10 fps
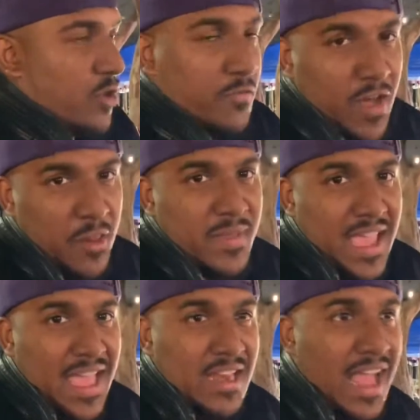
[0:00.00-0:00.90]
You can follow
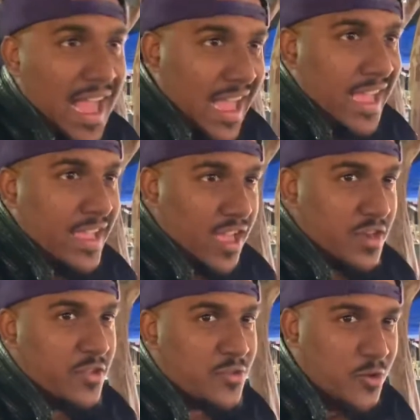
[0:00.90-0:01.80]
me at
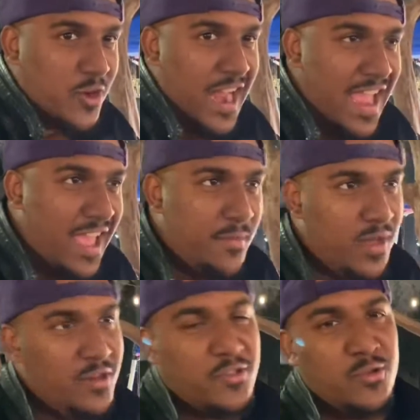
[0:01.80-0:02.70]

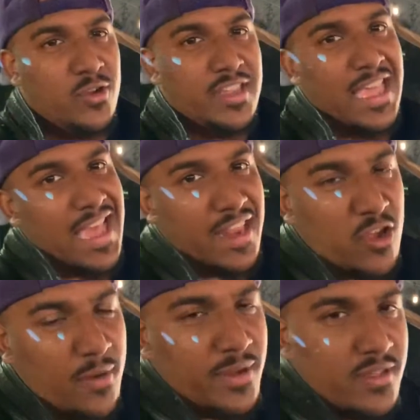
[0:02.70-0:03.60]

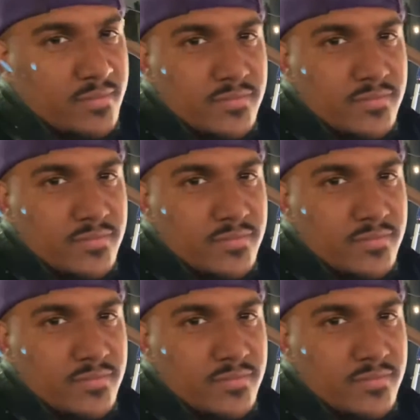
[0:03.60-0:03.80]
I_am_chaoticharmony.